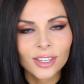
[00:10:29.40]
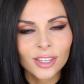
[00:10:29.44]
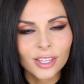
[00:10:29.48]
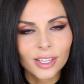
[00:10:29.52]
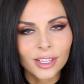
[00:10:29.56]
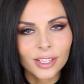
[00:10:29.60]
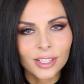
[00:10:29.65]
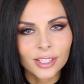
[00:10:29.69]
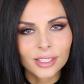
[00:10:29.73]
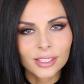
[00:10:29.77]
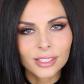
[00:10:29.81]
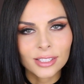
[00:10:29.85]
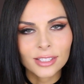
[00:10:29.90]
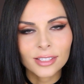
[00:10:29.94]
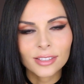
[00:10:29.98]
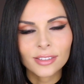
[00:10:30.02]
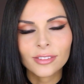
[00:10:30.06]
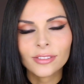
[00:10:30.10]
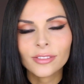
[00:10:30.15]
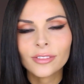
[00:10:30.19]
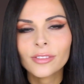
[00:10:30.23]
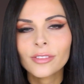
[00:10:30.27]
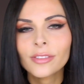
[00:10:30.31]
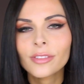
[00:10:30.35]
Good.
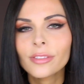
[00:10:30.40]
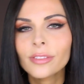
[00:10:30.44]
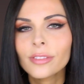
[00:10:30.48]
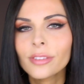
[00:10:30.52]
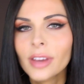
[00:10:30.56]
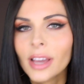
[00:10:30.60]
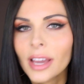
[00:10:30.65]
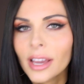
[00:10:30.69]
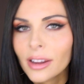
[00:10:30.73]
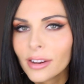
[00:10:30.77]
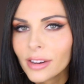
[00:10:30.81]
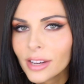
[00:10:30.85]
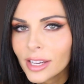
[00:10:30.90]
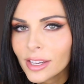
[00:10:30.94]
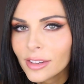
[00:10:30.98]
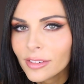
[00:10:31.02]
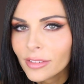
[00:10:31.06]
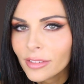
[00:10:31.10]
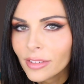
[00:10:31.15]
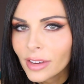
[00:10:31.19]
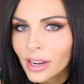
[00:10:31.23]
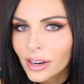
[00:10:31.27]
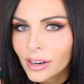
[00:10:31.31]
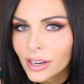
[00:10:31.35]

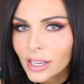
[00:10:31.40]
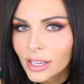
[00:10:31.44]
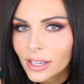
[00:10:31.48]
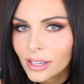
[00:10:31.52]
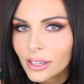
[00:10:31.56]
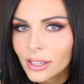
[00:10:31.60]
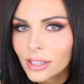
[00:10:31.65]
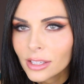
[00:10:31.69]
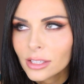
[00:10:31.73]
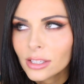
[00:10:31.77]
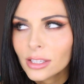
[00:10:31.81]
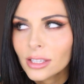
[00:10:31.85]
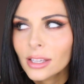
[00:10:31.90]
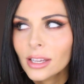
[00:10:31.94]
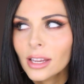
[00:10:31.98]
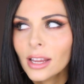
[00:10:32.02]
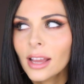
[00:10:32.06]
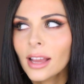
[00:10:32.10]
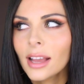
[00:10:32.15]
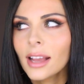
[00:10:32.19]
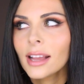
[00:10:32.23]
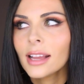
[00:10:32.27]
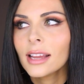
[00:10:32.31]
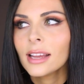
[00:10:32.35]
Very, very good.
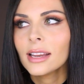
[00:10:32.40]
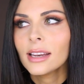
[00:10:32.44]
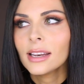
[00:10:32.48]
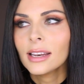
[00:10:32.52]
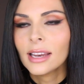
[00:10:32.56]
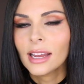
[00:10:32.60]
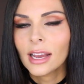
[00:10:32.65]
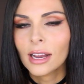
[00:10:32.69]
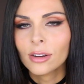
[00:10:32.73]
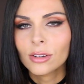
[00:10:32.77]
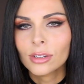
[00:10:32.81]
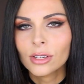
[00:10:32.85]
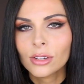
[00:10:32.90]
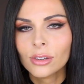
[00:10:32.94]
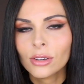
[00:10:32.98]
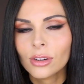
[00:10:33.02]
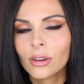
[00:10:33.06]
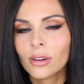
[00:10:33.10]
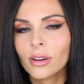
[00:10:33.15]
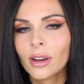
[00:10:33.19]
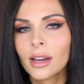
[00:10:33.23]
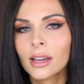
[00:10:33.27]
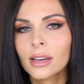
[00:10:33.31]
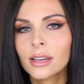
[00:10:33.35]
Now you
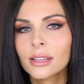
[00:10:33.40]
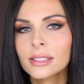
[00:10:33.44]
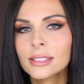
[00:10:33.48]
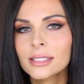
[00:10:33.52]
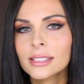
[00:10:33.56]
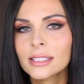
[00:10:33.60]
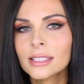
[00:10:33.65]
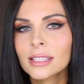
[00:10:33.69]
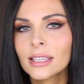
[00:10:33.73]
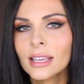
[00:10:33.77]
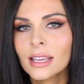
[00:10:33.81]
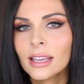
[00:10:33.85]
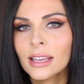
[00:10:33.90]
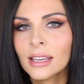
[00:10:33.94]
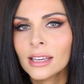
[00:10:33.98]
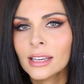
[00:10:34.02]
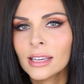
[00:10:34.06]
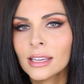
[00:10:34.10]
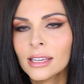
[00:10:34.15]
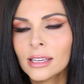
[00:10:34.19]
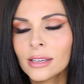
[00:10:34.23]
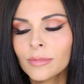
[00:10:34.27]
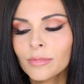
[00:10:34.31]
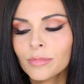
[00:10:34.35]
know how to
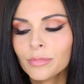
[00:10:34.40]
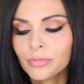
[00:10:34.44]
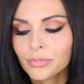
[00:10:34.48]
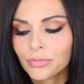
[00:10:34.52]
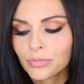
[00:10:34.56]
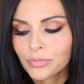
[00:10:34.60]
say